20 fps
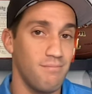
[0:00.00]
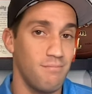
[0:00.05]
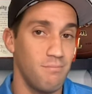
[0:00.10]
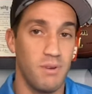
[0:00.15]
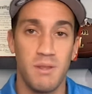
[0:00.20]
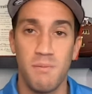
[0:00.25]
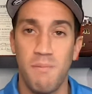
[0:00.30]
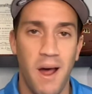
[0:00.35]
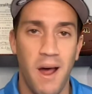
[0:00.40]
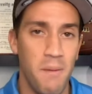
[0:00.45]

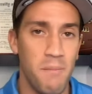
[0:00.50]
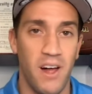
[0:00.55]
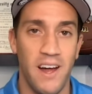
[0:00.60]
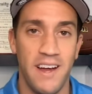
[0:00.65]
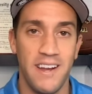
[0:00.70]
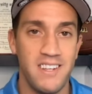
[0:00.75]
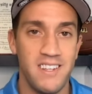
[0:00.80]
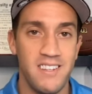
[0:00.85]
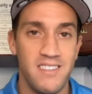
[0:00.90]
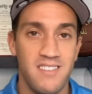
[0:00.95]
But the bottom
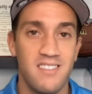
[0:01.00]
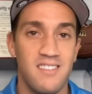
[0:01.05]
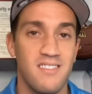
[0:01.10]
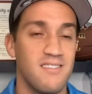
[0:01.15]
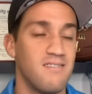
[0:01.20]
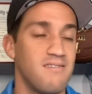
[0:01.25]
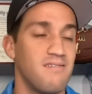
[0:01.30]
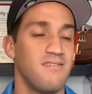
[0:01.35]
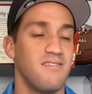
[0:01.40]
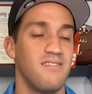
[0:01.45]
line
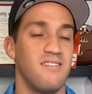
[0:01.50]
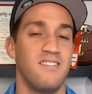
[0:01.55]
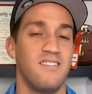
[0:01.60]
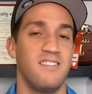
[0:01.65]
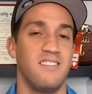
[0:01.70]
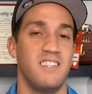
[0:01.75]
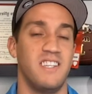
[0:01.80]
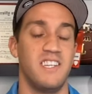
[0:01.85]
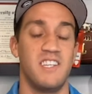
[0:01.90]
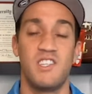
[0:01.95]
is,
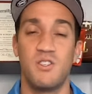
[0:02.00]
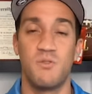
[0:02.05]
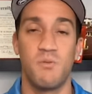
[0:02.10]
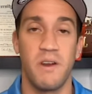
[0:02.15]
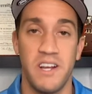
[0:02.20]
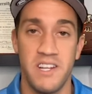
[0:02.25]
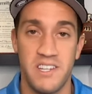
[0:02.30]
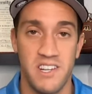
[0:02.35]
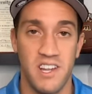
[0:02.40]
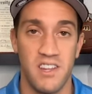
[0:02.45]
this is
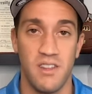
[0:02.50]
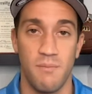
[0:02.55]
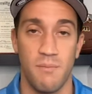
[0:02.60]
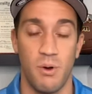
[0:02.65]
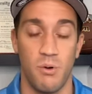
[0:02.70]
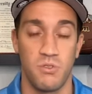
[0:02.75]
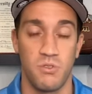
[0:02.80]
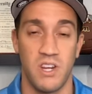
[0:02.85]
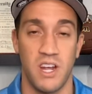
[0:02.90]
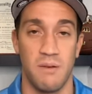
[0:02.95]
what I said in the
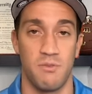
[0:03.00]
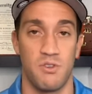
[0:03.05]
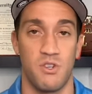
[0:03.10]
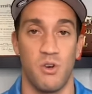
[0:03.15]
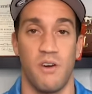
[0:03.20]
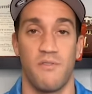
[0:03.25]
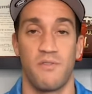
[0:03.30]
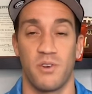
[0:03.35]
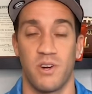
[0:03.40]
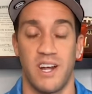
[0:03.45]
post-game
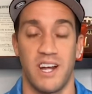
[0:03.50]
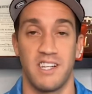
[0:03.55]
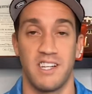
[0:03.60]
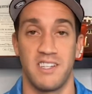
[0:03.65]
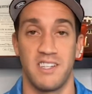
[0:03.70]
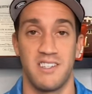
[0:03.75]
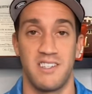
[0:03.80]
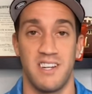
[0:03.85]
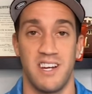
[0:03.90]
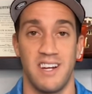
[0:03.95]
show after
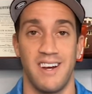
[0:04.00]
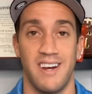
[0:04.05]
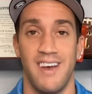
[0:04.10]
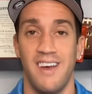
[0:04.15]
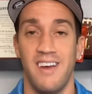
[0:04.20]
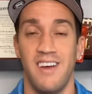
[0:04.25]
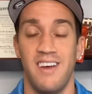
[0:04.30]
Kansas State.